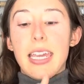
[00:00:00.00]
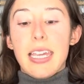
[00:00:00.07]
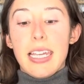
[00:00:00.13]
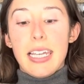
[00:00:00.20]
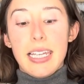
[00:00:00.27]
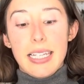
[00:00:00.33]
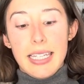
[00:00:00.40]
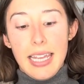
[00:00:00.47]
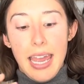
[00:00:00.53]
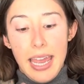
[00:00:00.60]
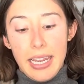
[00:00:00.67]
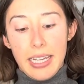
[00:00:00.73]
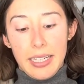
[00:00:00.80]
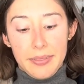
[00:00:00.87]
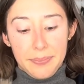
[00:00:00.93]
Heat
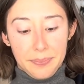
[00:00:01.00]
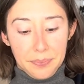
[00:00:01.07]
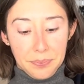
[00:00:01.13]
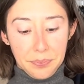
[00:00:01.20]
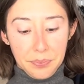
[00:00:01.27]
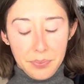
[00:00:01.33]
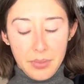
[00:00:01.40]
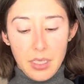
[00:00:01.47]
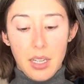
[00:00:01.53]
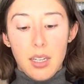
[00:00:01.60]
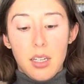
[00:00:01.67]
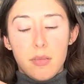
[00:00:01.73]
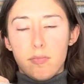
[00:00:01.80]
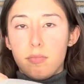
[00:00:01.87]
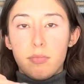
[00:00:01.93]
Tech,
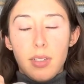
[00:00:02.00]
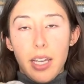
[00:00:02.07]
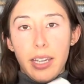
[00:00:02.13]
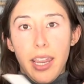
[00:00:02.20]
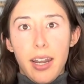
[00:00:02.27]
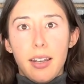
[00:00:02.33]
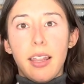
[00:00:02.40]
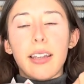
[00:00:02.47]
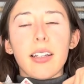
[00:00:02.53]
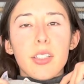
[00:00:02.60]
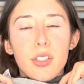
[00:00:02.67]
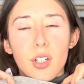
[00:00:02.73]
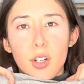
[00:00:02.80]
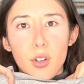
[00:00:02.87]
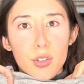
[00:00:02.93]
again, like a
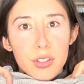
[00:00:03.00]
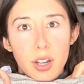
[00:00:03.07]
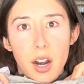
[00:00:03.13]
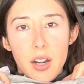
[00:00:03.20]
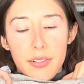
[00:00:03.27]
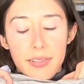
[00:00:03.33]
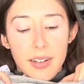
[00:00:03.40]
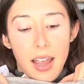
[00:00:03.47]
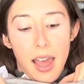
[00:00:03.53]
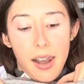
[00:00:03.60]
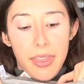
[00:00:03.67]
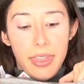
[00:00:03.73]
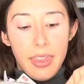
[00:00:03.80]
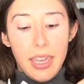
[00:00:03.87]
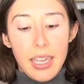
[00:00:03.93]
circle scarf kind
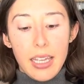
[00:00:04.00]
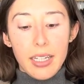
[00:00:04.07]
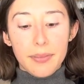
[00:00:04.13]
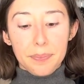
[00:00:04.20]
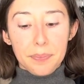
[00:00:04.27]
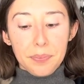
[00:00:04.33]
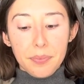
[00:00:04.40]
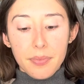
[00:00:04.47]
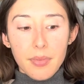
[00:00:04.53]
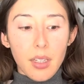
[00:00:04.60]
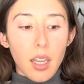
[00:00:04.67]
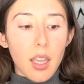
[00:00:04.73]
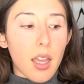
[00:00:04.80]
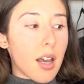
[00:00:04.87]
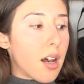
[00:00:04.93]
of thing.
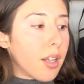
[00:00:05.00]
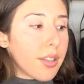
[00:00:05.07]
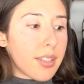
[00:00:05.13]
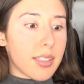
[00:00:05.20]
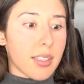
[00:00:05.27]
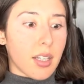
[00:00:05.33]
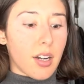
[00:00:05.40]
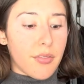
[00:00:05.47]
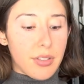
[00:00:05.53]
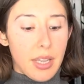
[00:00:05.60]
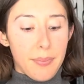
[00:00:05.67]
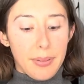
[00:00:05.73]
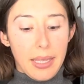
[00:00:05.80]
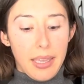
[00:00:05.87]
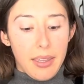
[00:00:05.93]
All these scarves I
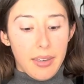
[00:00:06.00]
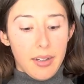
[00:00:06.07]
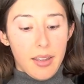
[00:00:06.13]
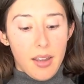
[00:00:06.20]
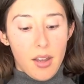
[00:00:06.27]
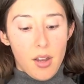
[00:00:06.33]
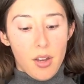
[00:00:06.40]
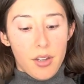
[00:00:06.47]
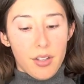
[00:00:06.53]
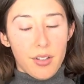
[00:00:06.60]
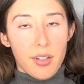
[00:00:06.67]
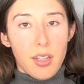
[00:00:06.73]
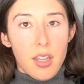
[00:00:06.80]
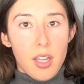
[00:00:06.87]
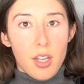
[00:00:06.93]
plan
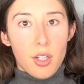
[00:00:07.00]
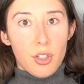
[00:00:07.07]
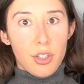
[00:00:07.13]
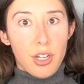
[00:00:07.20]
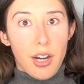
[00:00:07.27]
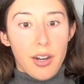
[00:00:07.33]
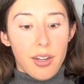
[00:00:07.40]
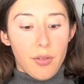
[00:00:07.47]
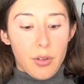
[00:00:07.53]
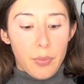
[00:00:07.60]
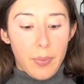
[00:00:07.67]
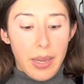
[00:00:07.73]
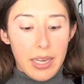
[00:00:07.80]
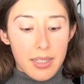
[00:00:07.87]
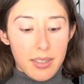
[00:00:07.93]
on sharing with
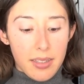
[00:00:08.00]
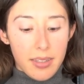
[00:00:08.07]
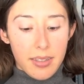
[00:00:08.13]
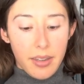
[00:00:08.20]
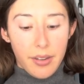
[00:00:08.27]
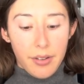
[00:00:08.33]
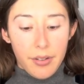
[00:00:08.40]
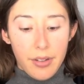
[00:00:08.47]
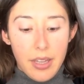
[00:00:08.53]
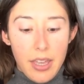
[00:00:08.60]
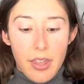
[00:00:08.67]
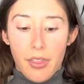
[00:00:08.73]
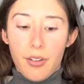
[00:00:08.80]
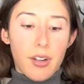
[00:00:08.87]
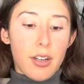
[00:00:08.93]
Peyton, so
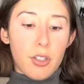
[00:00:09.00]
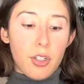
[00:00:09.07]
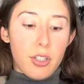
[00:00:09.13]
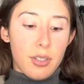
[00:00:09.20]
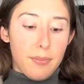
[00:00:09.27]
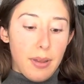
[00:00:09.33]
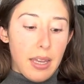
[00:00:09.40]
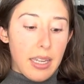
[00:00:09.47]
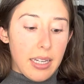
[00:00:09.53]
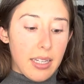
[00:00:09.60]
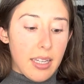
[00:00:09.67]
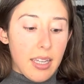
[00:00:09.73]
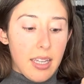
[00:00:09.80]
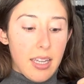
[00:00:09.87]
they're not just mine.